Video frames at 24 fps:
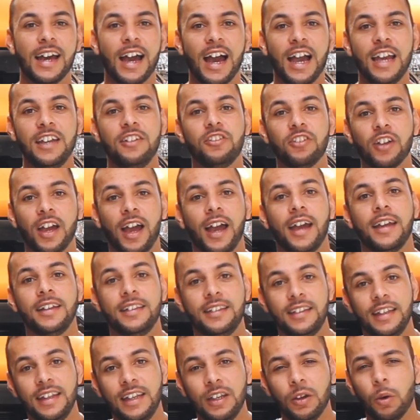
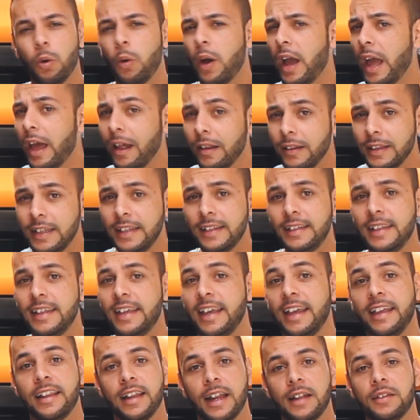HID or LED
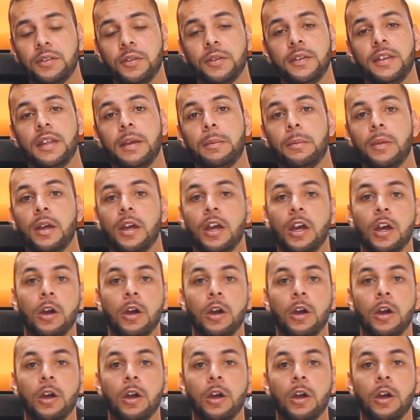headlights with them,